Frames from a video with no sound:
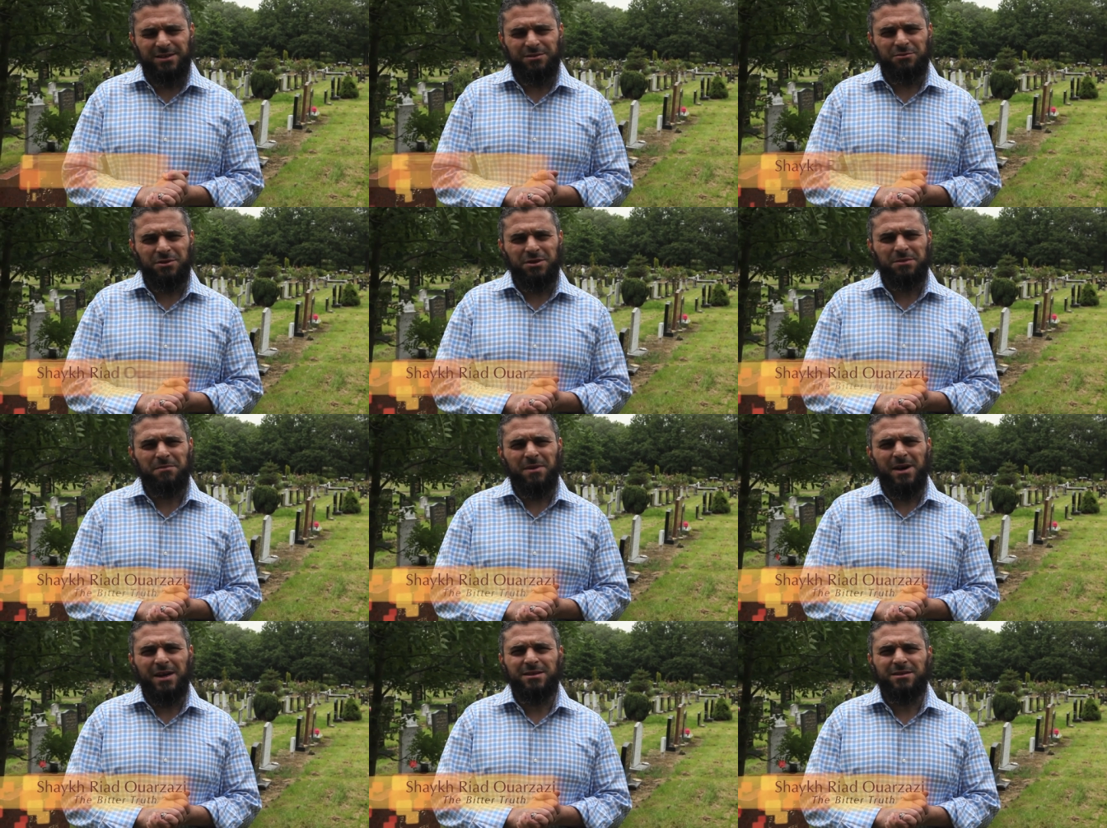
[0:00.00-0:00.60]

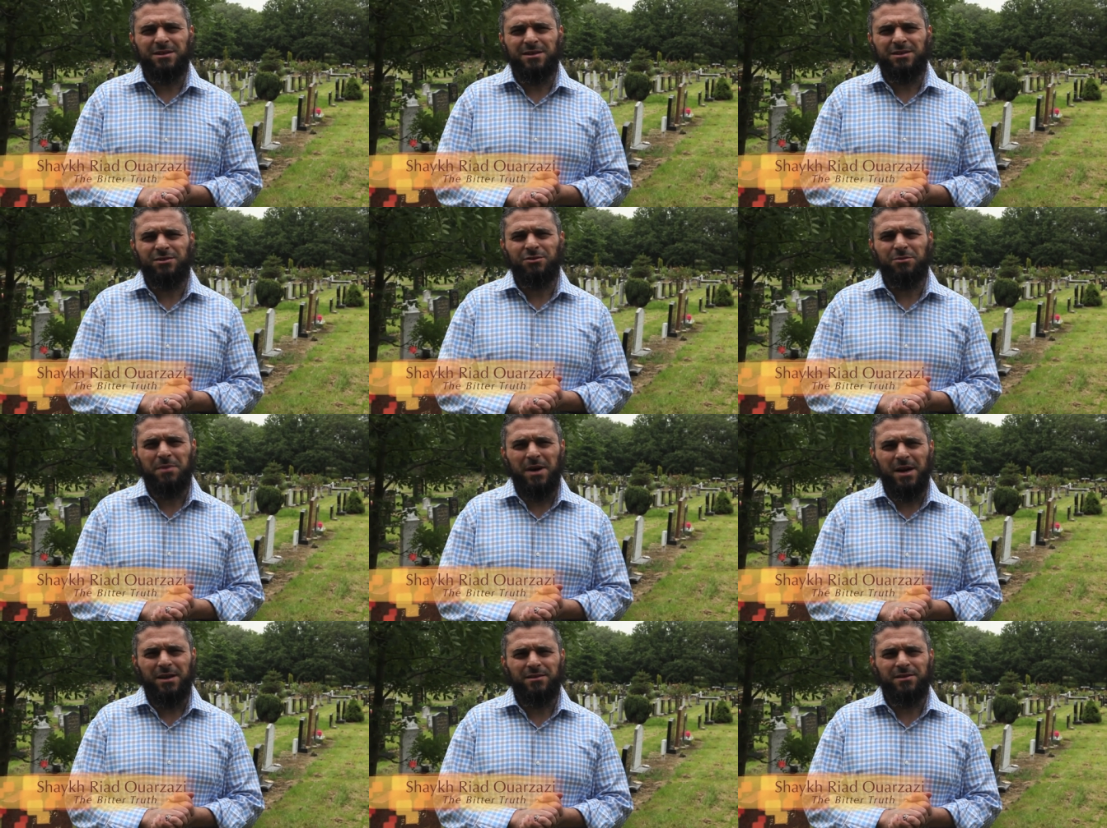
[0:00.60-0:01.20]
reminding you
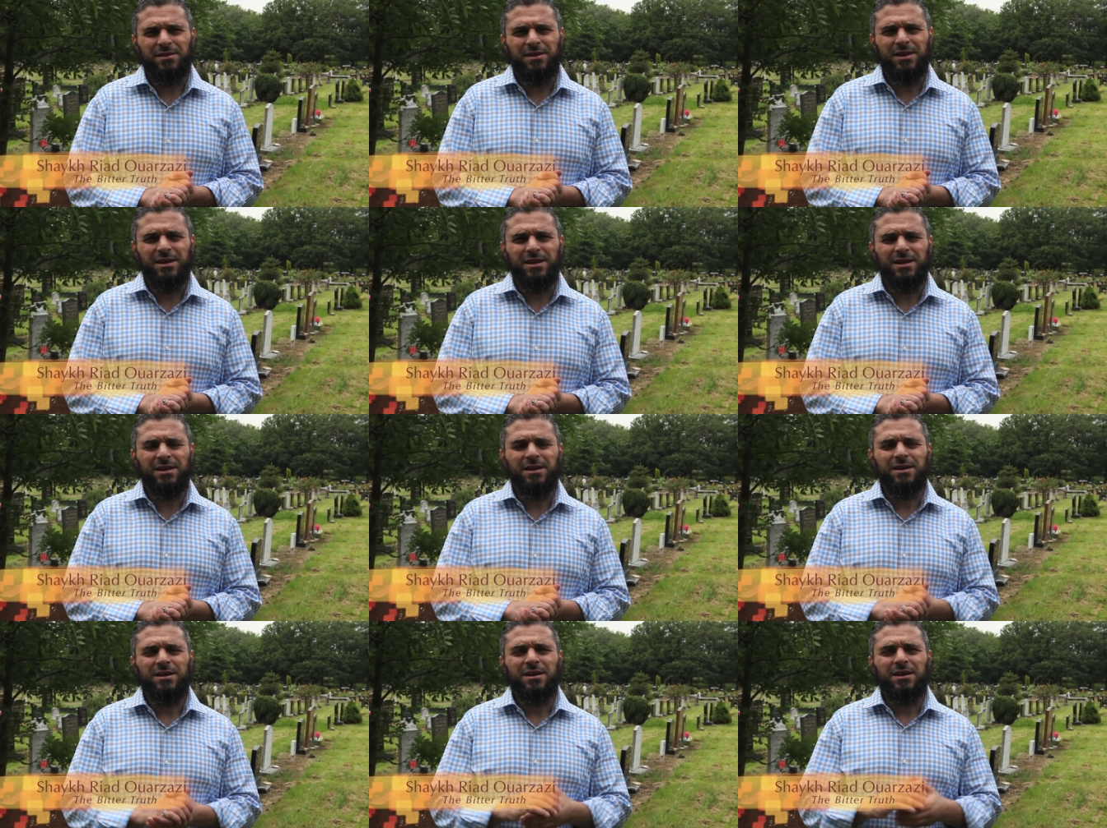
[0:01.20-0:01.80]
about
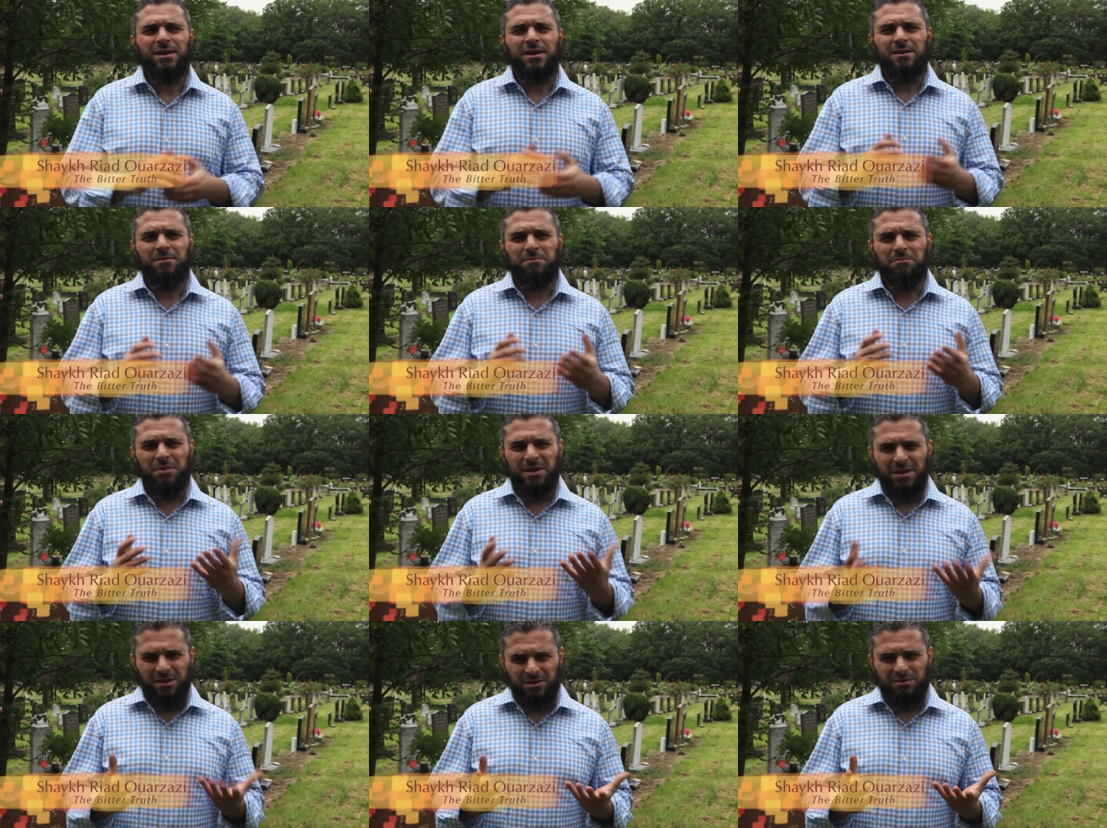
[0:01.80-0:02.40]

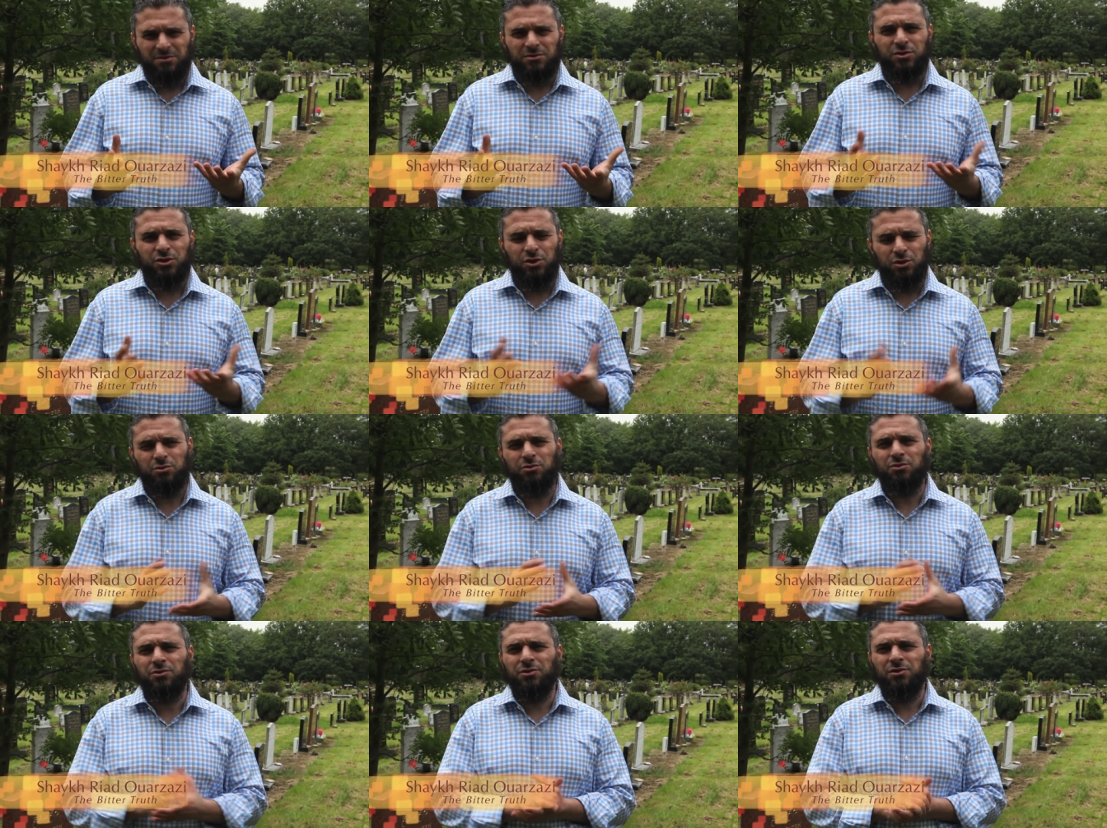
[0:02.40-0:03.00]
the bitter
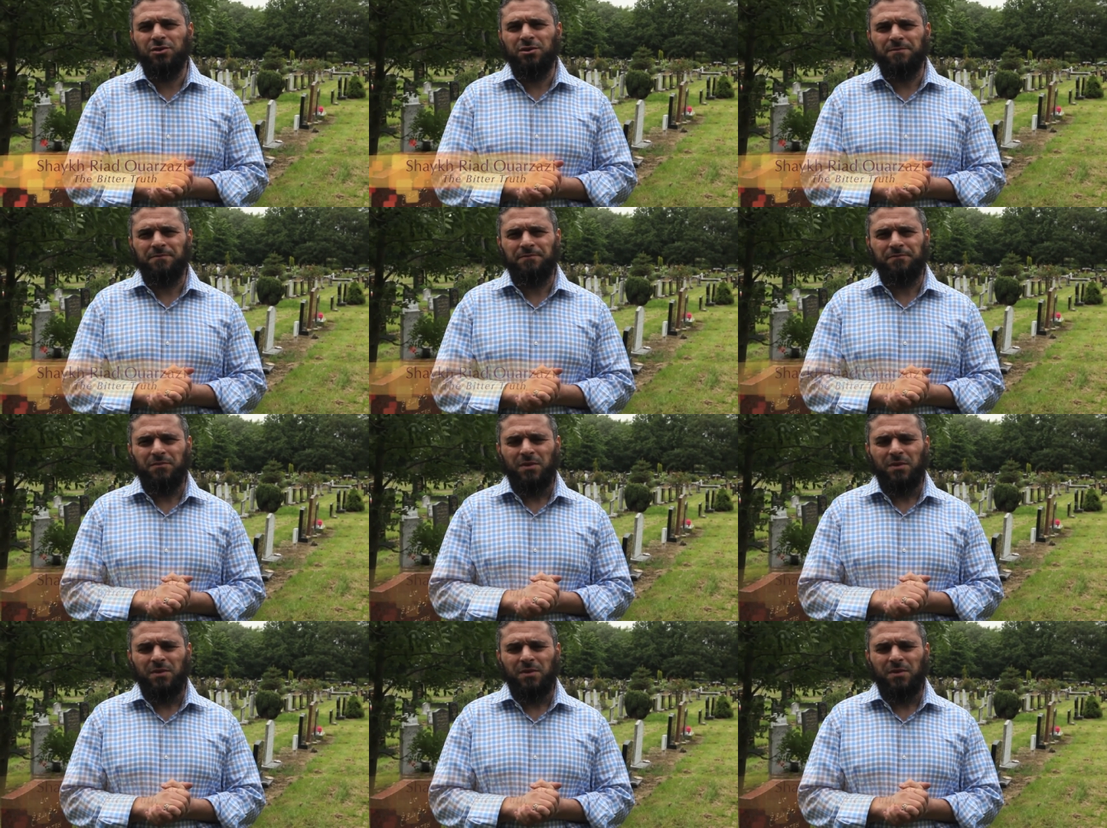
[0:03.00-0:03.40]
truth